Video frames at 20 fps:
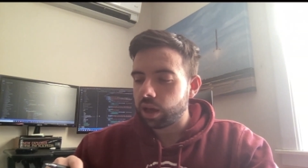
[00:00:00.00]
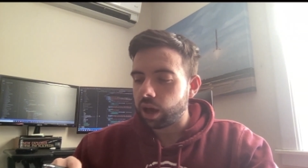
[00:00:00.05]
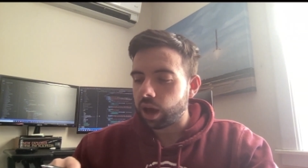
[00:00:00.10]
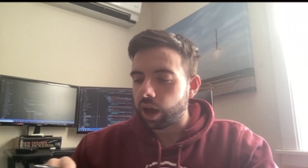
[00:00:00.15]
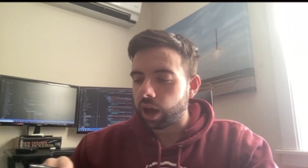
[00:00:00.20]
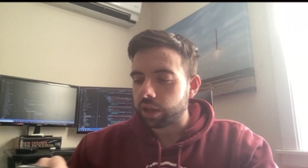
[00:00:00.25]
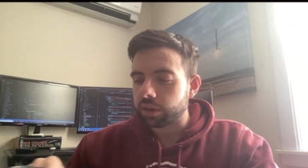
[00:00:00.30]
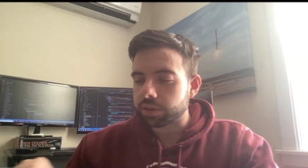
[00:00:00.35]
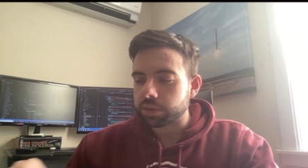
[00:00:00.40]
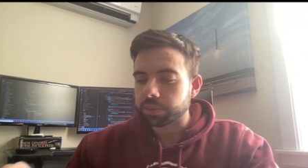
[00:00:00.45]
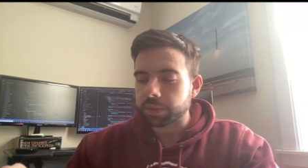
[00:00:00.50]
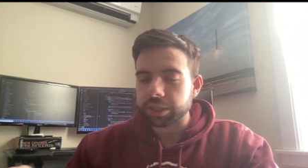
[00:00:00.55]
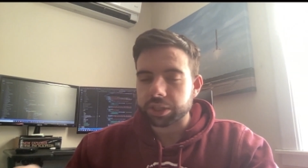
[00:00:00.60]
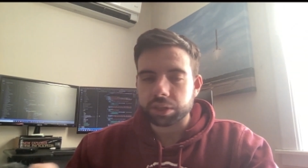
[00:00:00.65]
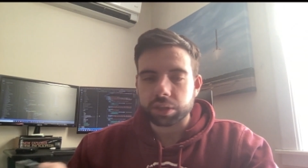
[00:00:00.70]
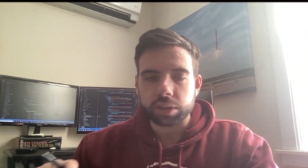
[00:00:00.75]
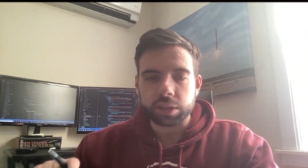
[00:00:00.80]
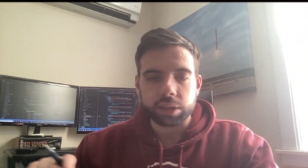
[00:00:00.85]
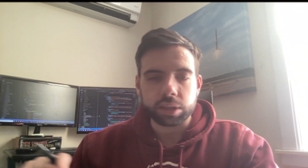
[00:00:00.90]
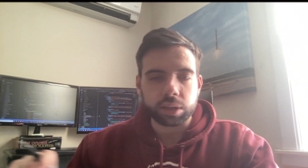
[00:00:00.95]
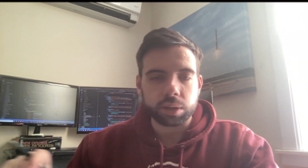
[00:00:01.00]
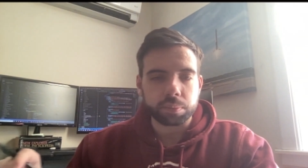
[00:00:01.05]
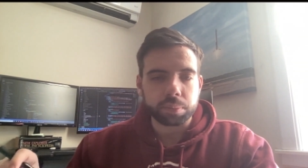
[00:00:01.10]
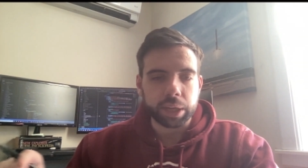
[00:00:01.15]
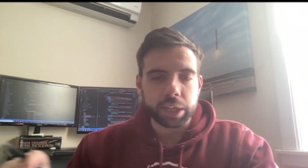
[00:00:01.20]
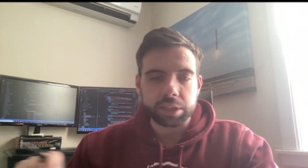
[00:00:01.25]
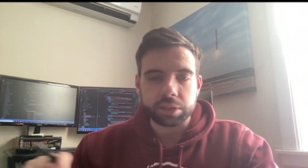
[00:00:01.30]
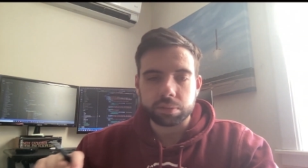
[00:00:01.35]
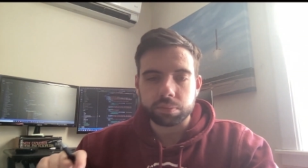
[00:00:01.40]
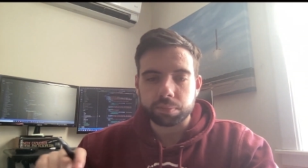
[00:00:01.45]
There's a much cleaner
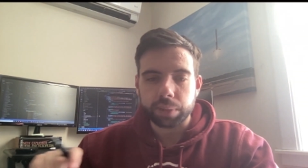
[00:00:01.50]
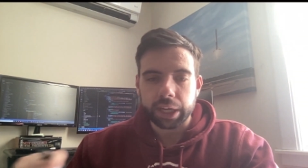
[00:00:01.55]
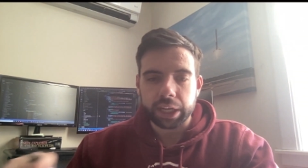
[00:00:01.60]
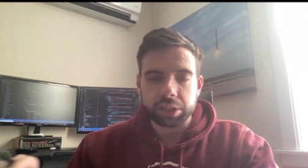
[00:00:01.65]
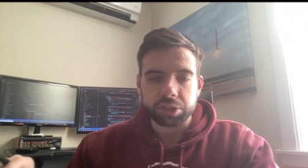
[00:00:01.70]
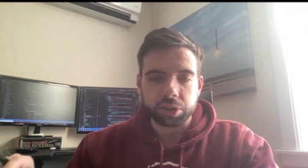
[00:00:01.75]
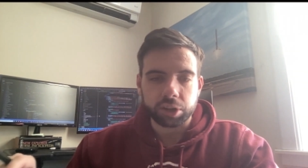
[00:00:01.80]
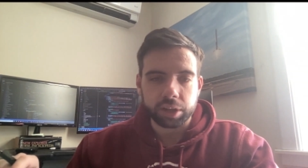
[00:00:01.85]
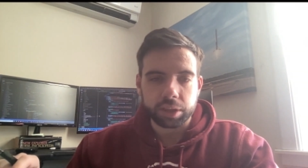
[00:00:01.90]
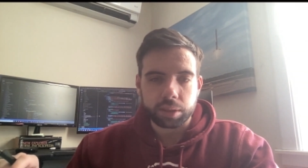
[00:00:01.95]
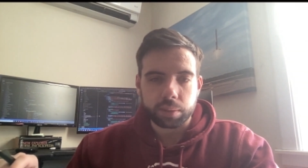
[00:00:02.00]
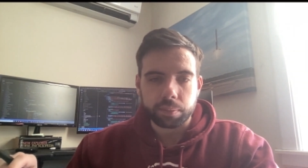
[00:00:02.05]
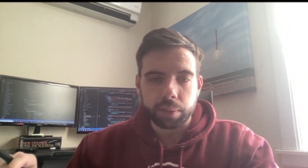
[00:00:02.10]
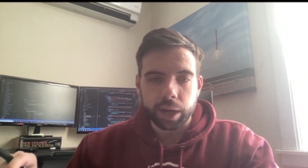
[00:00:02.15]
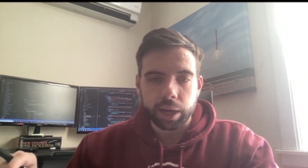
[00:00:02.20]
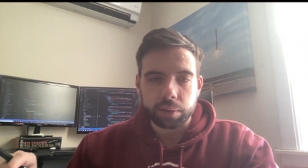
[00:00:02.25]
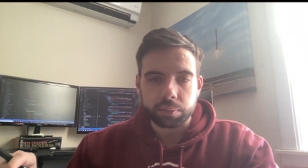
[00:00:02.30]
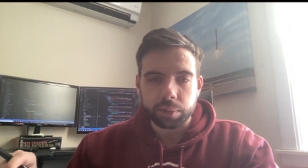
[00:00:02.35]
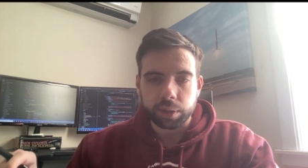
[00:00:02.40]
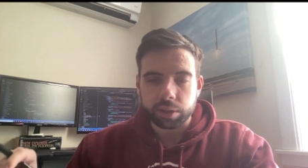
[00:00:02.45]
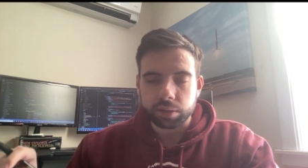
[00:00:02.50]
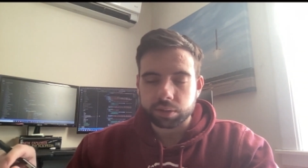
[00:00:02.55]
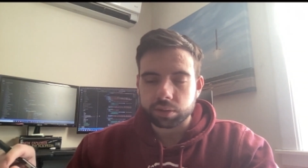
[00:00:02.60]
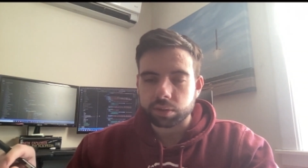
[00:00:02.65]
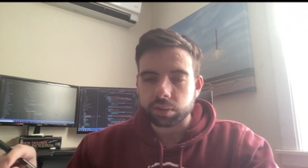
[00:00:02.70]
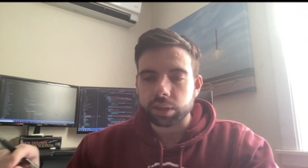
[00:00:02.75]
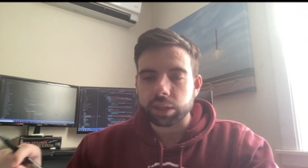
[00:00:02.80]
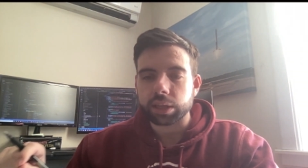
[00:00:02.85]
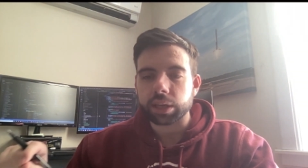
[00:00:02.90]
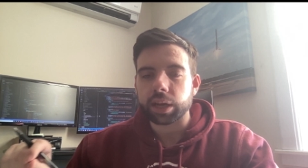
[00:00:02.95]
pager at the bottom of the
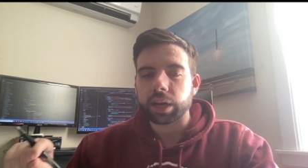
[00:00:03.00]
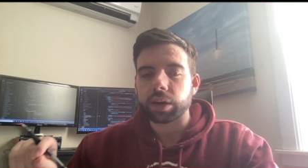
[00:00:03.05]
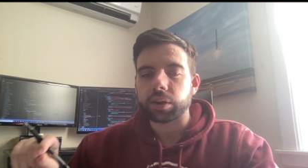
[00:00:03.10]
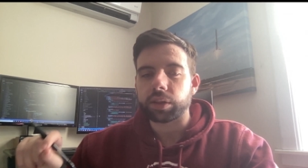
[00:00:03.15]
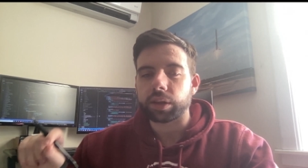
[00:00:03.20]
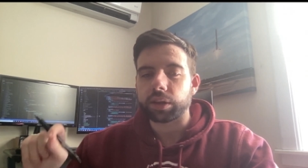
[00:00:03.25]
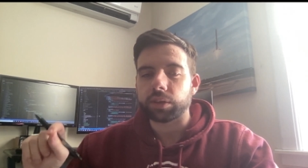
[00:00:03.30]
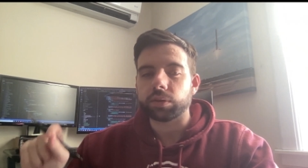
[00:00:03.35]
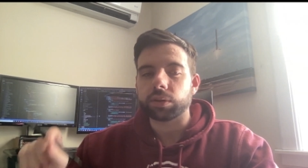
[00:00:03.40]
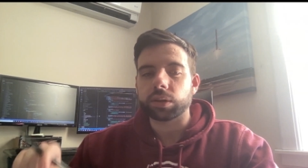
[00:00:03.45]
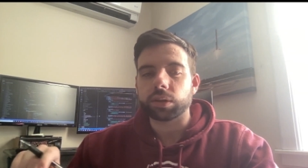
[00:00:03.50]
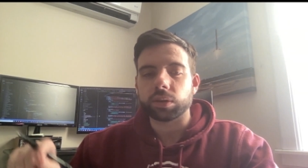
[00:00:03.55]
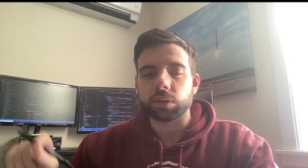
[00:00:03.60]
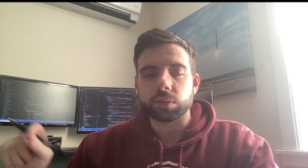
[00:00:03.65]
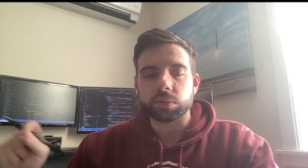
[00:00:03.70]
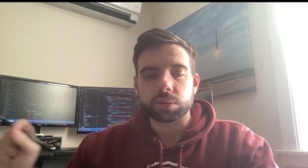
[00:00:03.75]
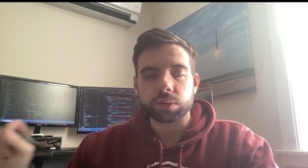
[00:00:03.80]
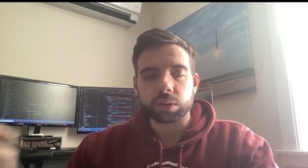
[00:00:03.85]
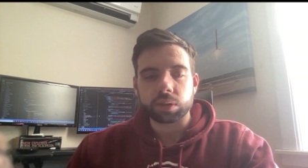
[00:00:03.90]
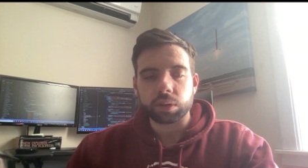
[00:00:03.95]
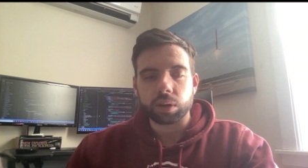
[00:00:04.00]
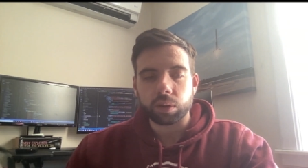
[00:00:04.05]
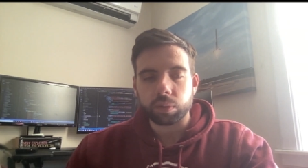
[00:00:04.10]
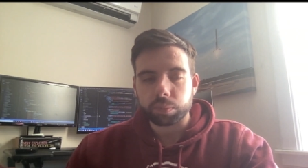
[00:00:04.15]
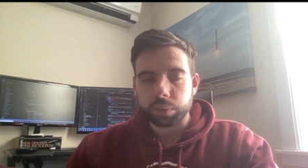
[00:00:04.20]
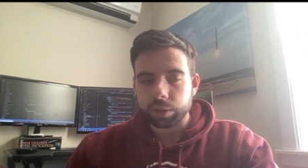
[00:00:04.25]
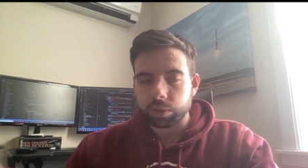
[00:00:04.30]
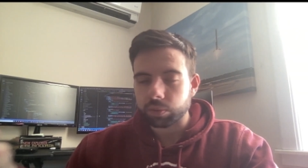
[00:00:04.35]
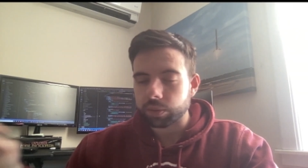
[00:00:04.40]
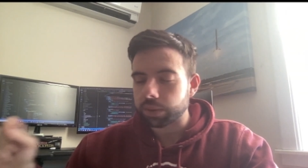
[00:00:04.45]
screen now that you can use to go
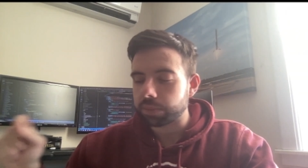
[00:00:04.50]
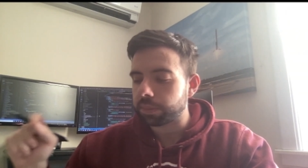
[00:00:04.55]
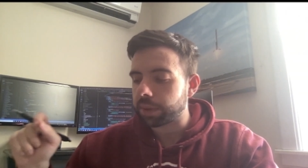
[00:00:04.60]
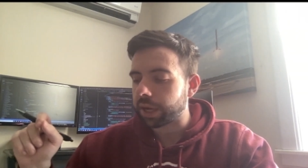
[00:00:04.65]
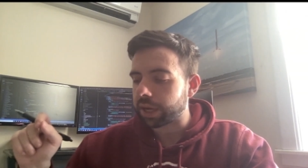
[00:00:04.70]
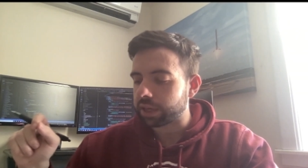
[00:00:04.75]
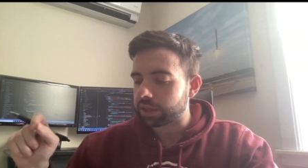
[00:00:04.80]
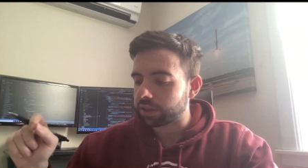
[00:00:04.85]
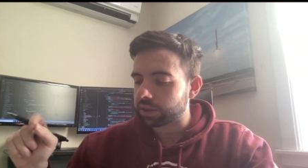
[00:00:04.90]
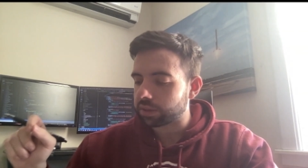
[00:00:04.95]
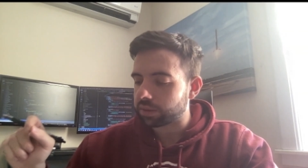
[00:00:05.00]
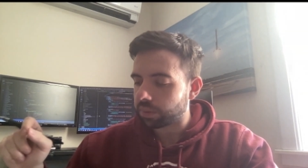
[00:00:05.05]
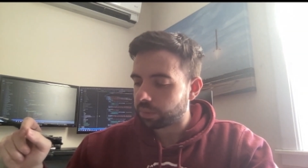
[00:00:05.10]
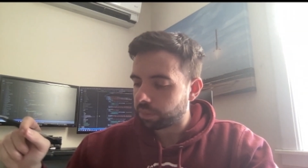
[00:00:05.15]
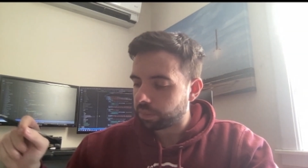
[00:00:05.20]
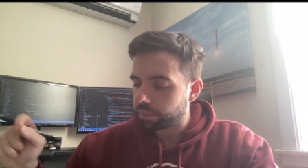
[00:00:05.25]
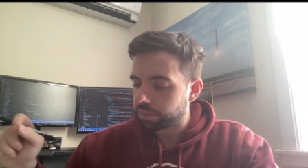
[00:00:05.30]
between pages.